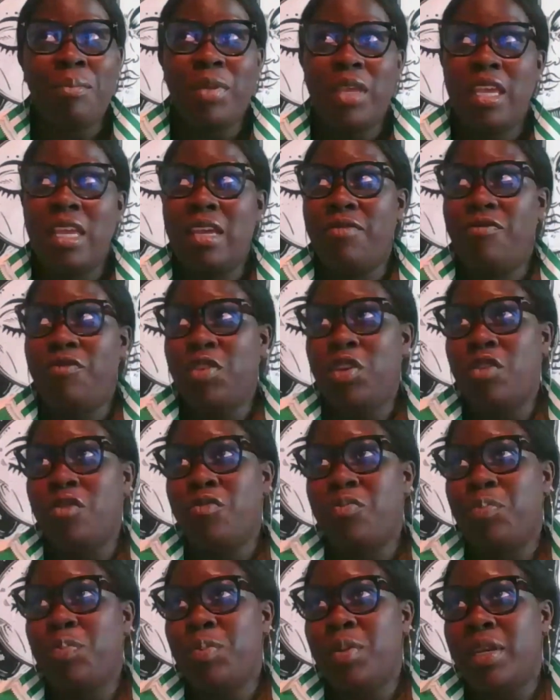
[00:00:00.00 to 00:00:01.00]
If
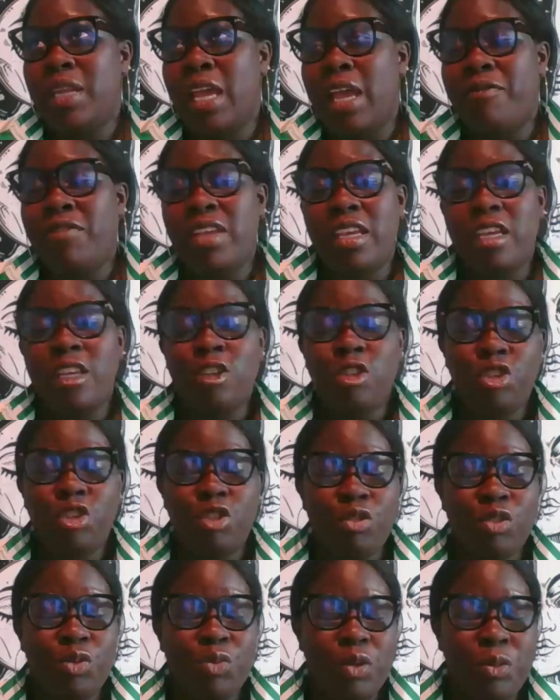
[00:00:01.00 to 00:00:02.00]
you've been having
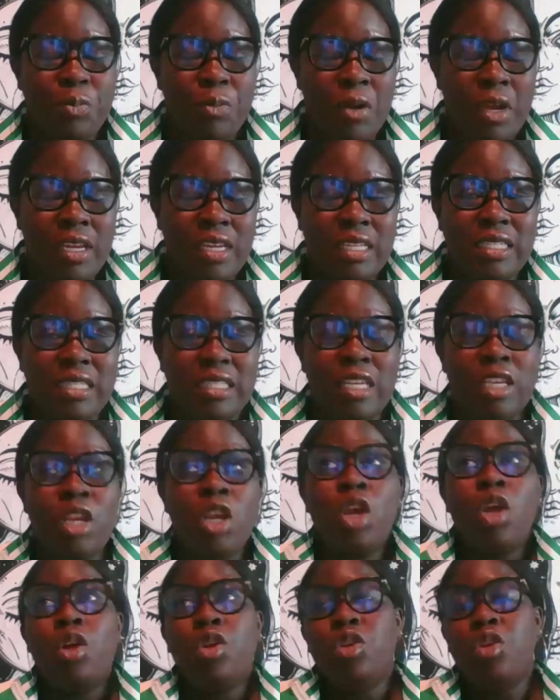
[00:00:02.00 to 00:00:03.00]
issues with pregnancy,
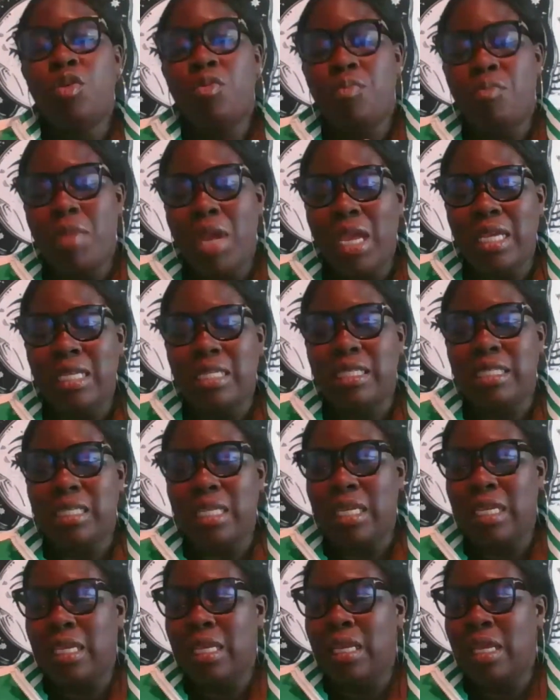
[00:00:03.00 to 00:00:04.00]
you may
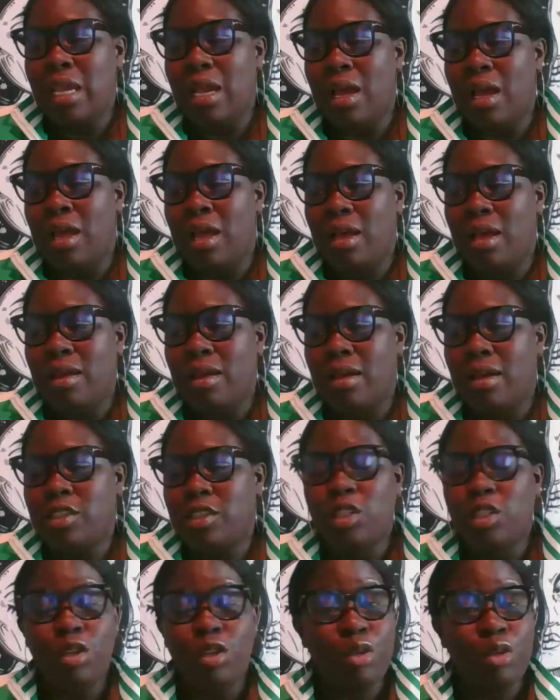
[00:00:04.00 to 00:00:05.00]
see a
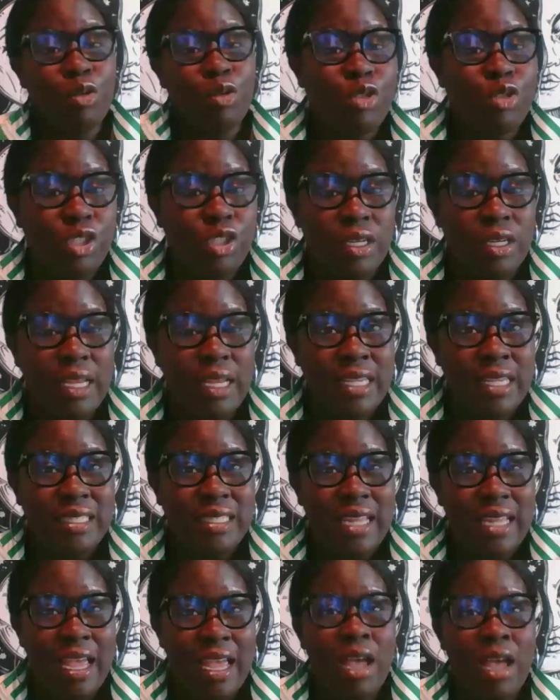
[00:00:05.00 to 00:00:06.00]
solution as
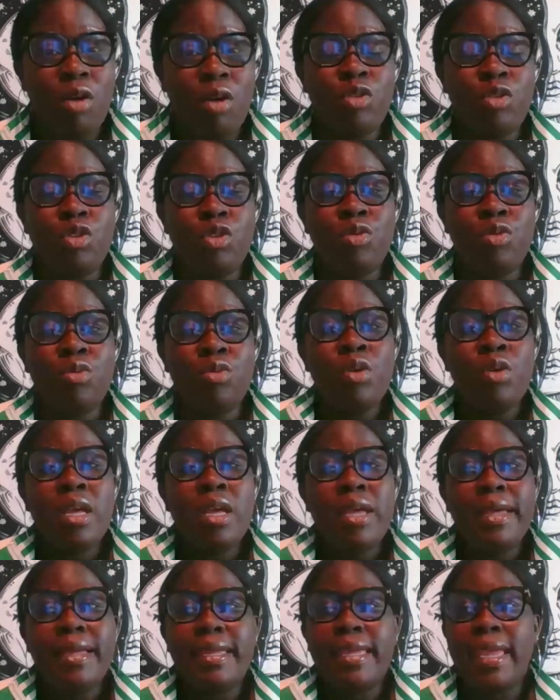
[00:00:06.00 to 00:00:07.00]
to how you
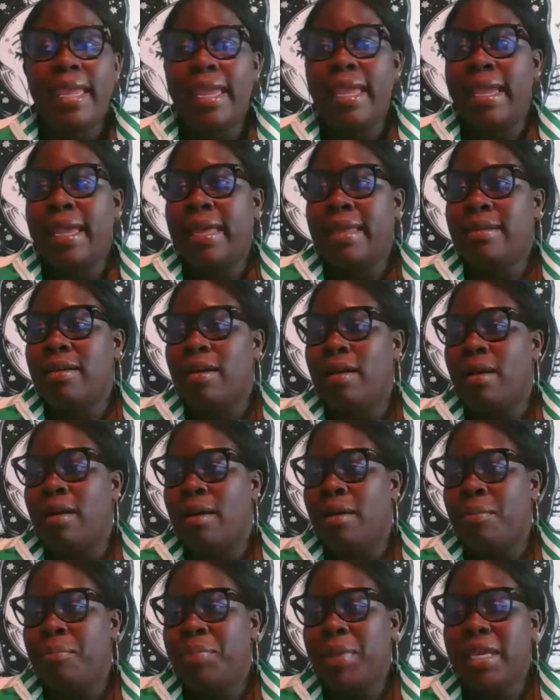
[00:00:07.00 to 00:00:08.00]
can
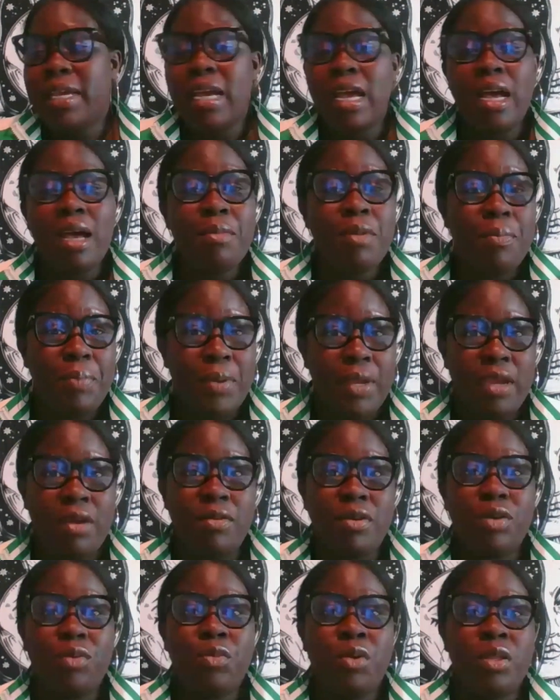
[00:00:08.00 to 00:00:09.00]
become a
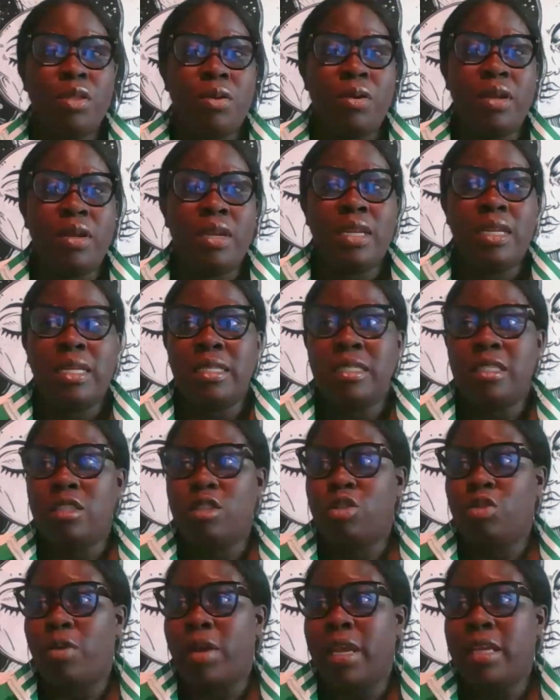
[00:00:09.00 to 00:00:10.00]
parent, whether it is
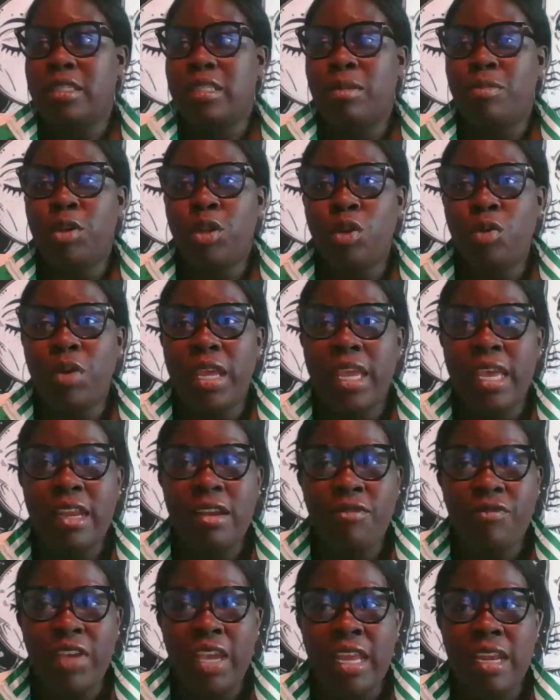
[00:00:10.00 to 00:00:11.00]
trying some new
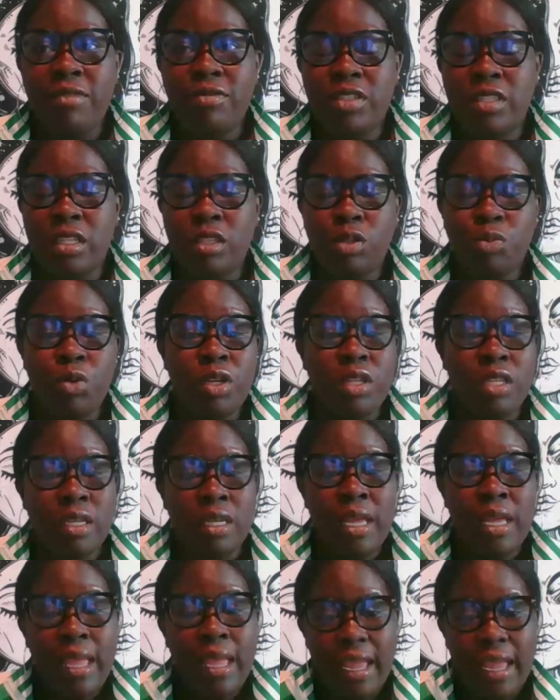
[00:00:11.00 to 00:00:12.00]
innovative, since we're in the
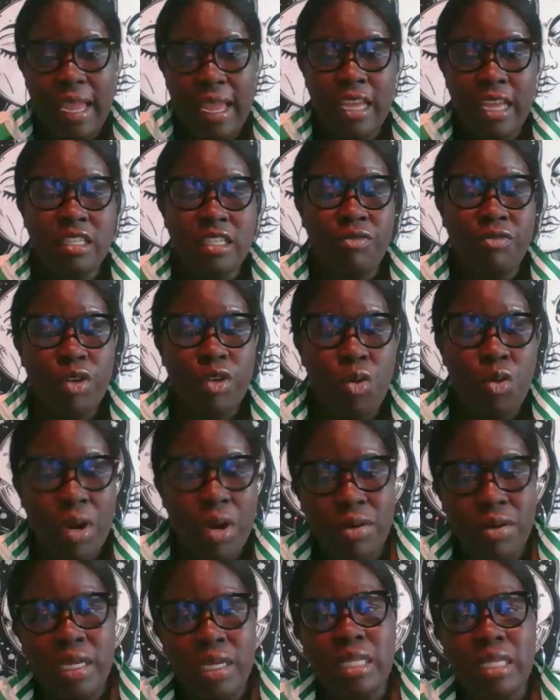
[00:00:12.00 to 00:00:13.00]
age of
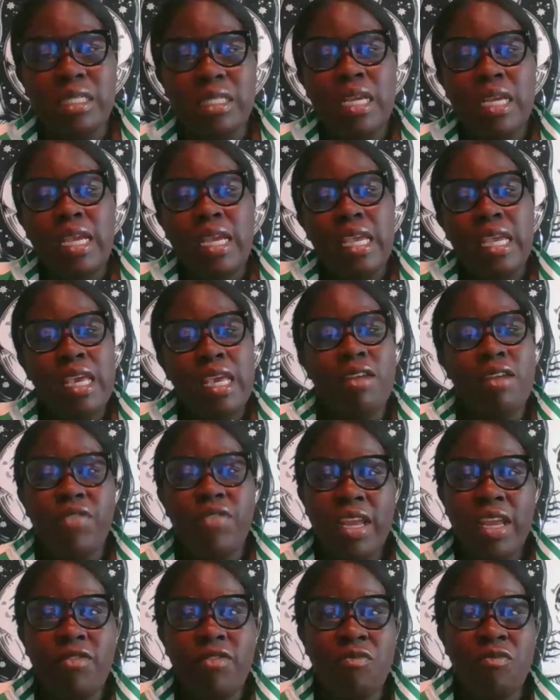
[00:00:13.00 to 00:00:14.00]
Aquarius,
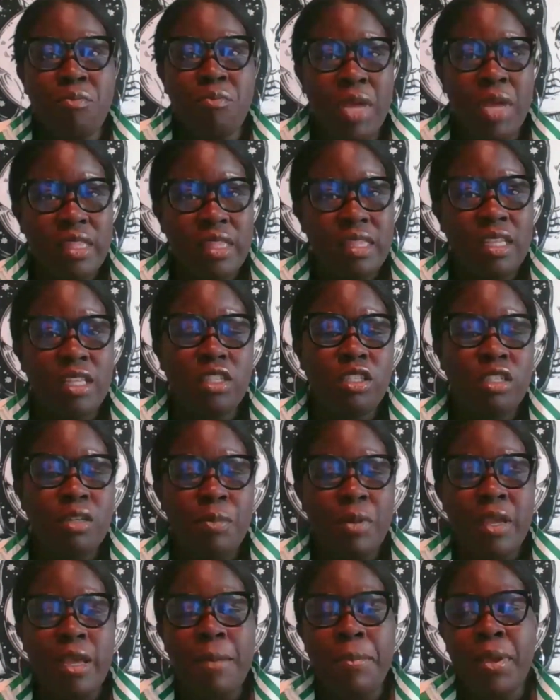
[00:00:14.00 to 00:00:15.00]
innovative methods to
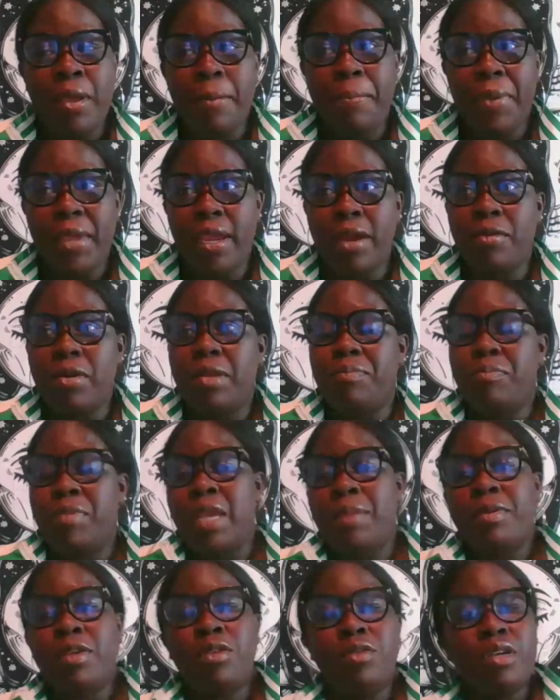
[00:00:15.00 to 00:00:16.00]
becoming a parent.
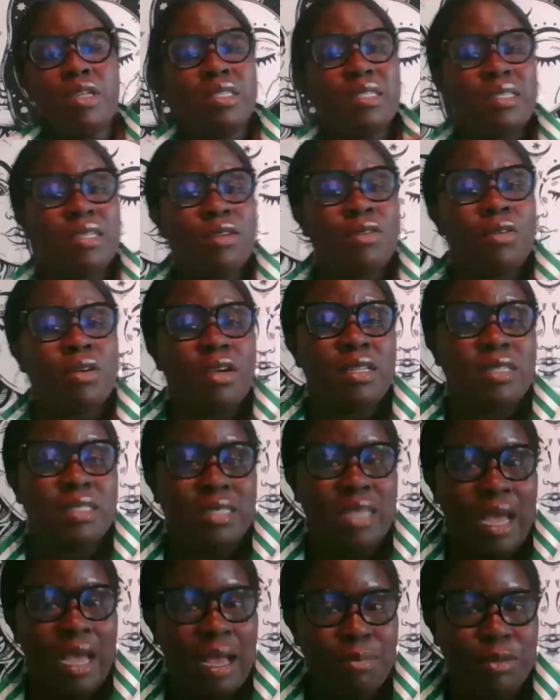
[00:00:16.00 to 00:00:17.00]
Maybe you consider
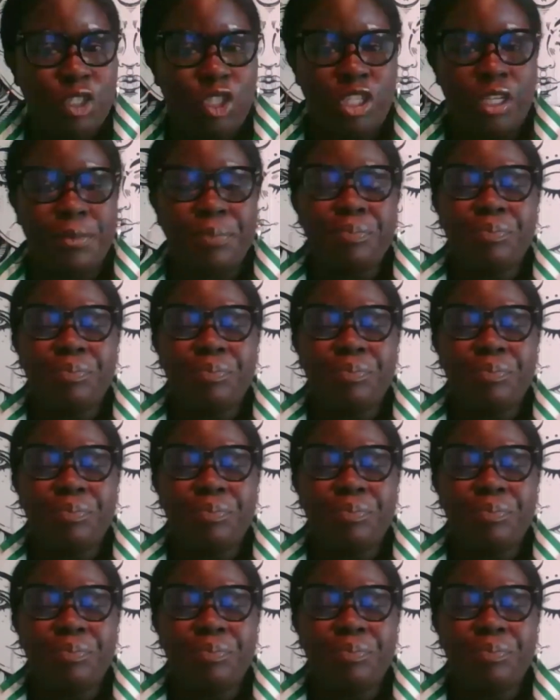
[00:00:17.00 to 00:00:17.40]
adoption.